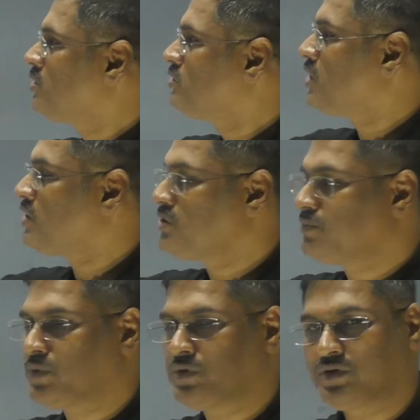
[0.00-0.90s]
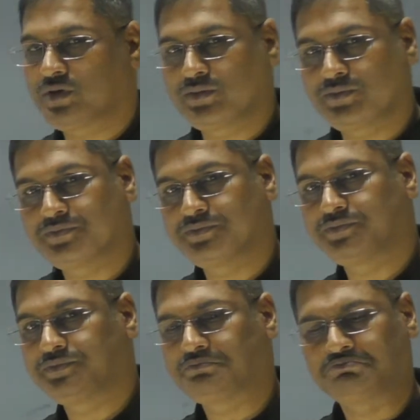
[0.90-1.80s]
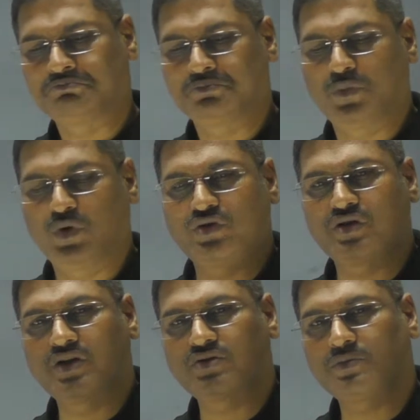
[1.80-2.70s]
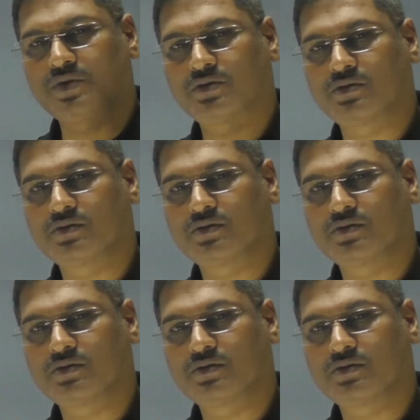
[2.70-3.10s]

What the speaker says: Change in position. Position isomers.